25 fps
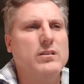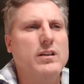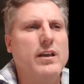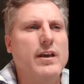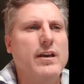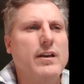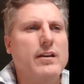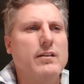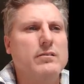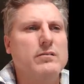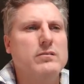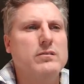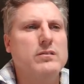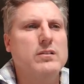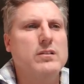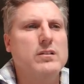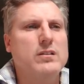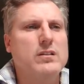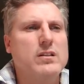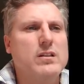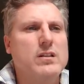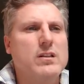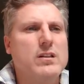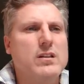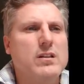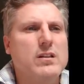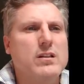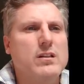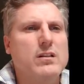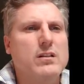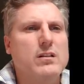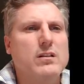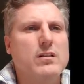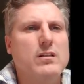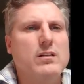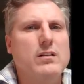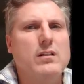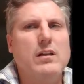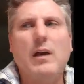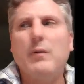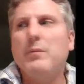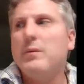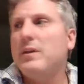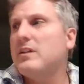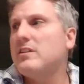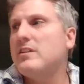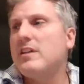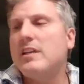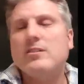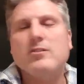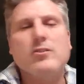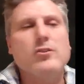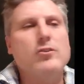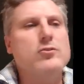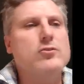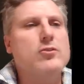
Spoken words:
Yeah. I mean, it's just good